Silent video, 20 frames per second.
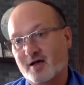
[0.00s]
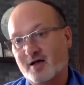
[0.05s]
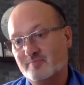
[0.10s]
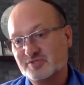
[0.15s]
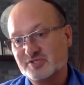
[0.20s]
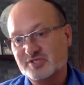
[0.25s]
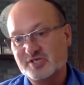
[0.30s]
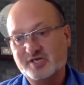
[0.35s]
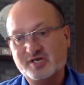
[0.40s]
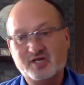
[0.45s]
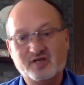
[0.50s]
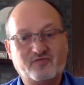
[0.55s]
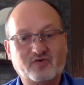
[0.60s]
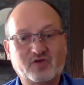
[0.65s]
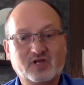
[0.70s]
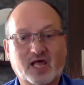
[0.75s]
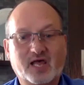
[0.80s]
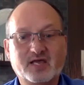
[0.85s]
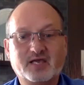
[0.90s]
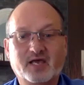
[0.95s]
Cindy, if you
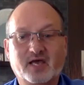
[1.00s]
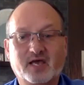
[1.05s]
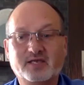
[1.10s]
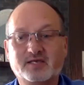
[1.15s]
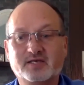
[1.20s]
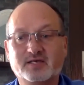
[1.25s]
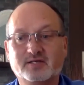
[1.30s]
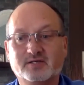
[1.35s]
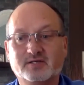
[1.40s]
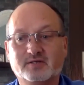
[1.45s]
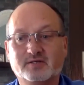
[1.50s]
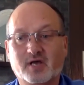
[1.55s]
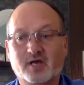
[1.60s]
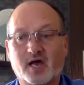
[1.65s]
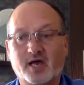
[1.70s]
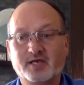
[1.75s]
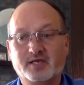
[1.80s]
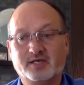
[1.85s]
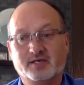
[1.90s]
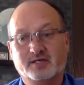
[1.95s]
like, I can
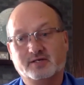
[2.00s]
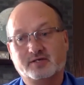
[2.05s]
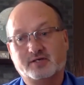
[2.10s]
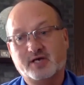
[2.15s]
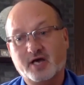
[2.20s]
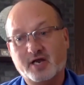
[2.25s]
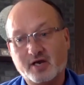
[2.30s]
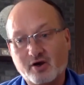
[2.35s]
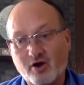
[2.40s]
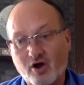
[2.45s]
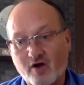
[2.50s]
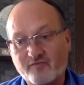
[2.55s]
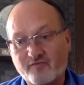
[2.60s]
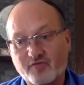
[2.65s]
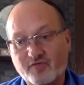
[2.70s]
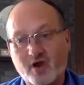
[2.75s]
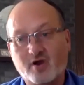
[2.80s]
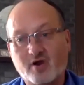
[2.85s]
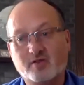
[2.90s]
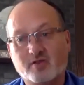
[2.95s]
cut it off
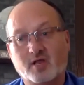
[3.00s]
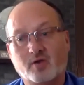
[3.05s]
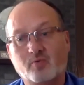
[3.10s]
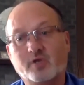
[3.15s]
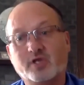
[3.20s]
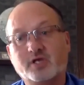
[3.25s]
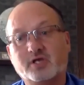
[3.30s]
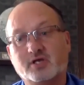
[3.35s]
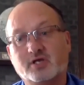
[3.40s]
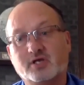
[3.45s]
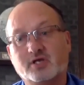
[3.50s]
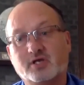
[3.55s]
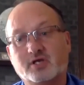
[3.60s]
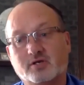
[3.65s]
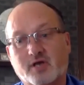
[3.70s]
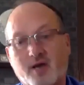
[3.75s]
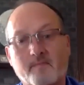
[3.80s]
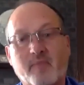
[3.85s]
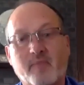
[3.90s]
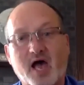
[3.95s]
there and then we can
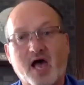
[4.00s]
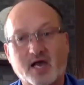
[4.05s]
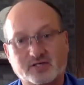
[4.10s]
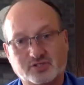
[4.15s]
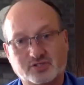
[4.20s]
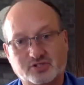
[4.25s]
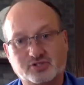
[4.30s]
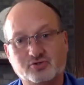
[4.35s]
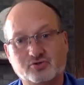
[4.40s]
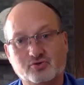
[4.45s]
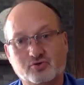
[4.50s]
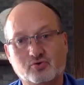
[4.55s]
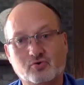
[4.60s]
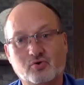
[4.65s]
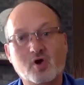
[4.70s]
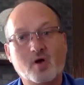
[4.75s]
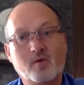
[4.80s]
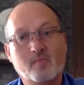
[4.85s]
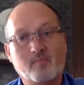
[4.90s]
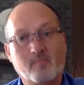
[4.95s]
come back
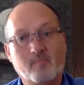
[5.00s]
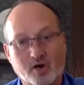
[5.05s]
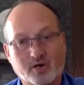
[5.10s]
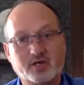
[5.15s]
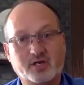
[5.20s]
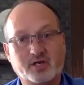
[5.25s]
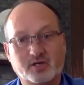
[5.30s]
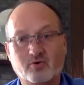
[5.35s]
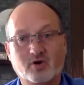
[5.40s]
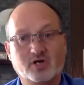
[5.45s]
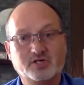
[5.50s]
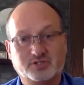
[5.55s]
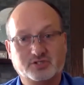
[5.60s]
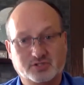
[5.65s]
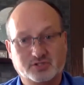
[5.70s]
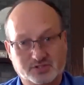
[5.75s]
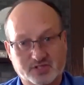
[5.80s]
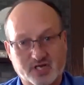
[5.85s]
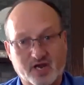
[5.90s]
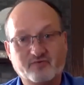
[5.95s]
to marketing
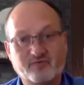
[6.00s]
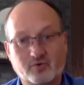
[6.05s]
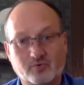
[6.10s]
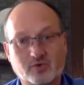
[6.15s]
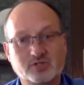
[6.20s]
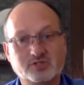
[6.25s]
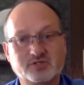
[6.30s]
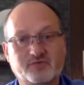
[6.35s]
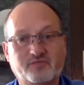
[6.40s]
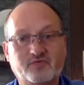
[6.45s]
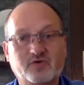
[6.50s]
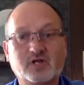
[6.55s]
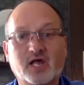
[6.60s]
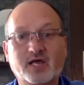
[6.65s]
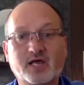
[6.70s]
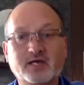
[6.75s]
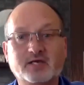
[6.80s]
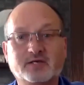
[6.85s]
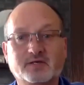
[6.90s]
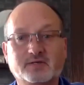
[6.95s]
questions afterwards, if you like.